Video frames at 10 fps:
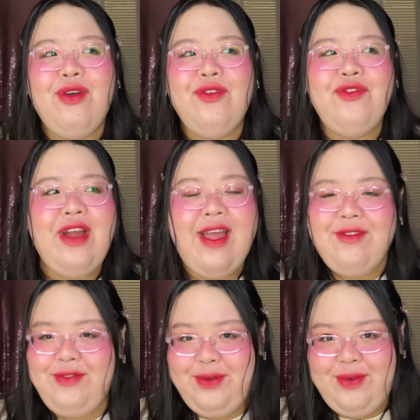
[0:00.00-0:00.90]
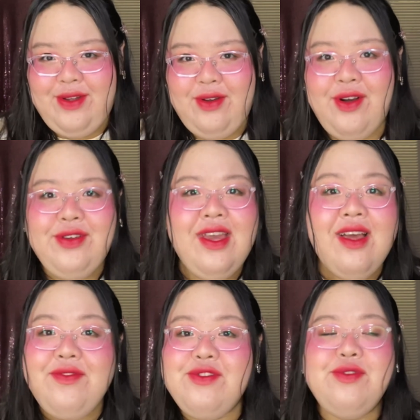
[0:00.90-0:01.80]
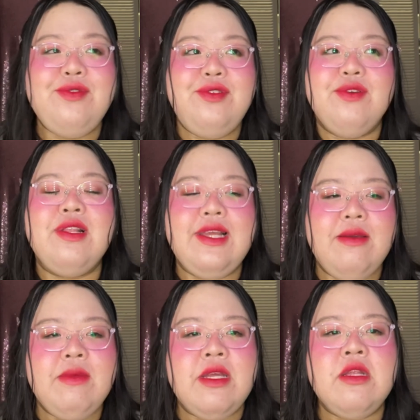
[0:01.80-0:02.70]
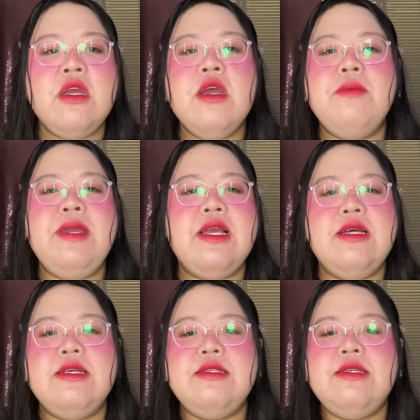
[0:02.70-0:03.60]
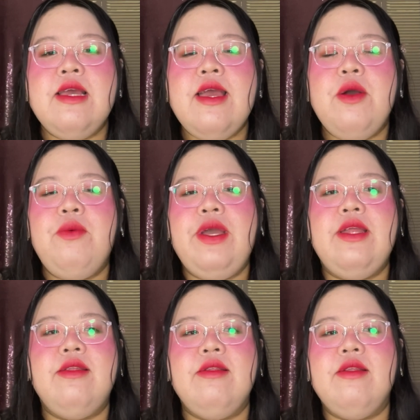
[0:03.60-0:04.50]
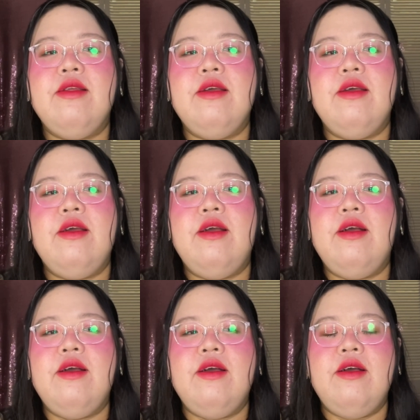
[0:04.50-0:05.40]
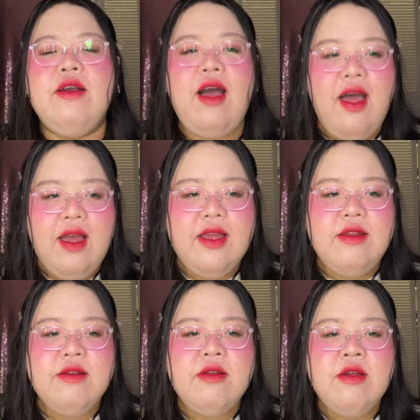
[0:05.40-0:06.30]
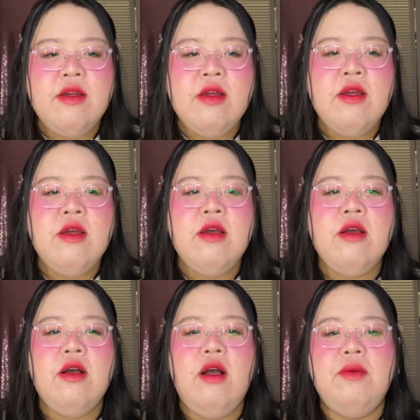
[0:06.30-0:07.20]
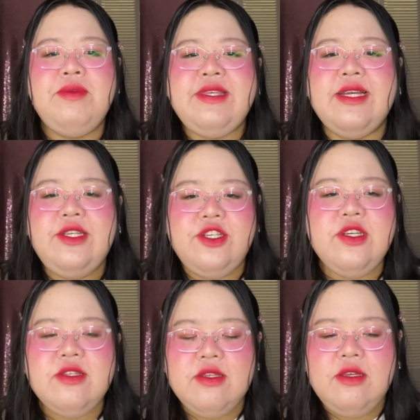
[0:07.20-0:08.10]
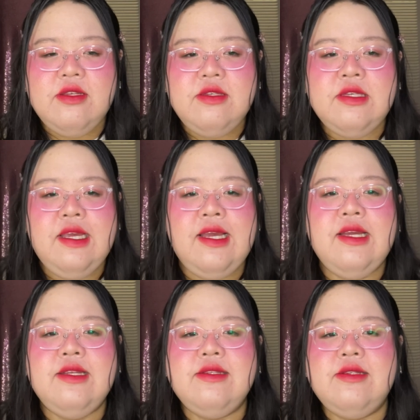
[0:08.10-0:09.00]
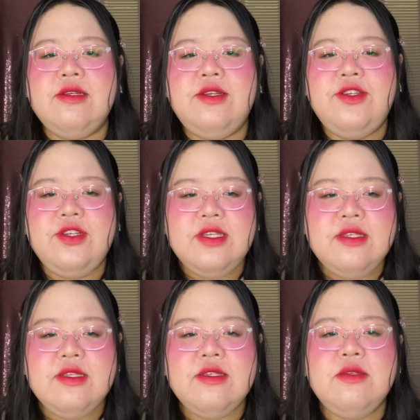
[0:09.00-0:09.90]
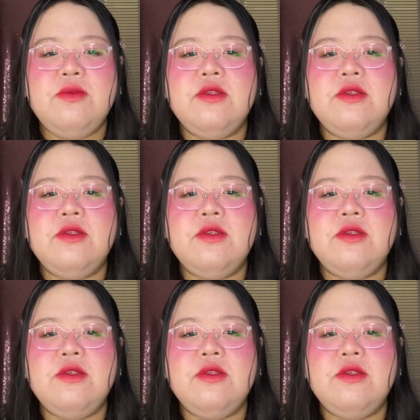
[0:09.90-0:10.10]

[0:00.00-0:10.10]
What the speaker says: for everyone. All you have to do is to claim it, because when God sent Jesus, and Jesus